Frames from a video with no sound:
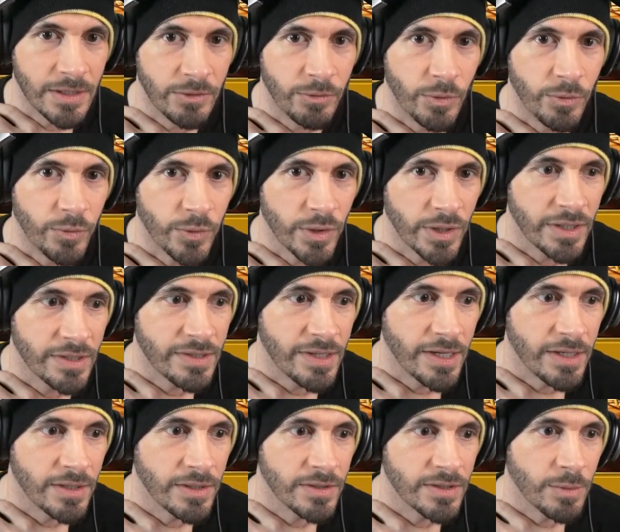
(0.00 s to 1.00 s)
if we fully
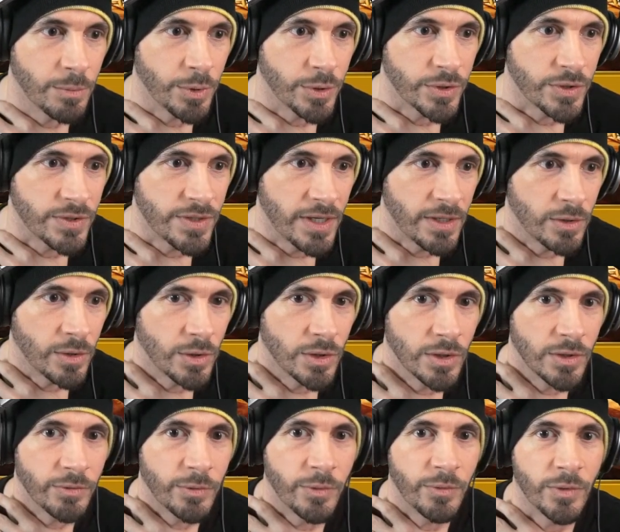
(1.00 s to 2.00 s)
ascend Sepulcher
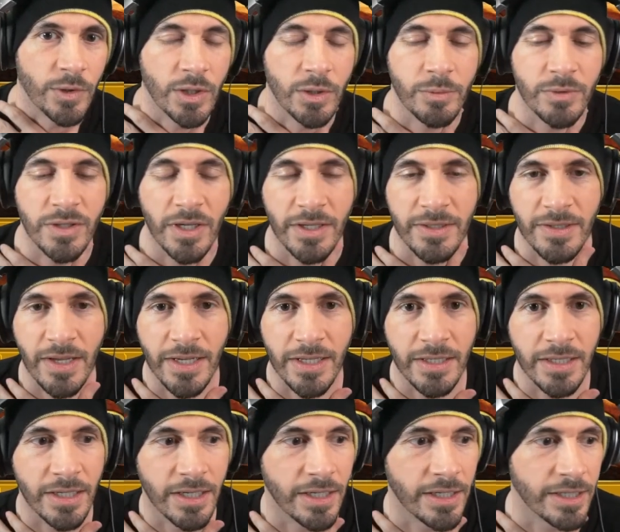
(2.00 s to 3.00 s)
Sentinel, if we fully
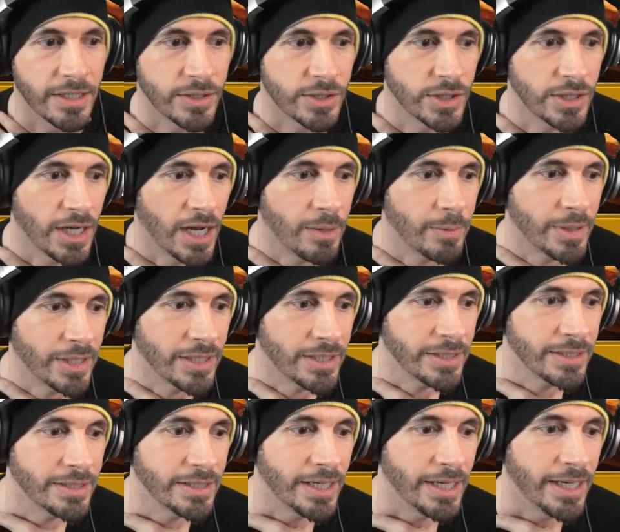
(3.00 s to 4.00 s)
ascend
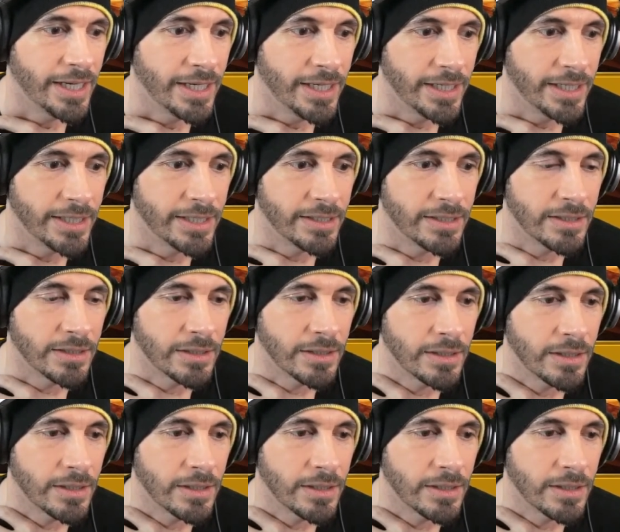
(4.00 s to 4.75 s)
Ishiyama and